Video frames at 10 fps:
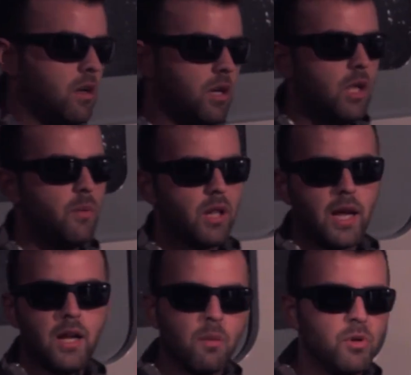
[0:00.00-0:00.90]
And then we
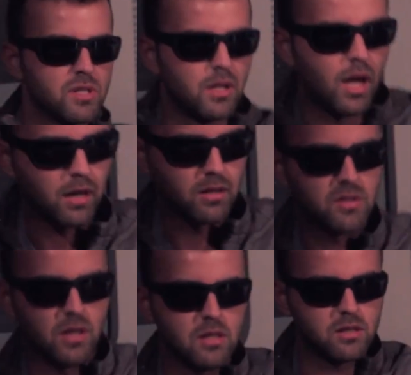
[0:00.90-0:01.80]
line up using the iron
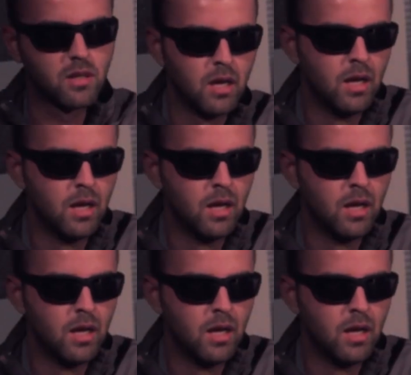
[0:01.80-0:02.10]
sights.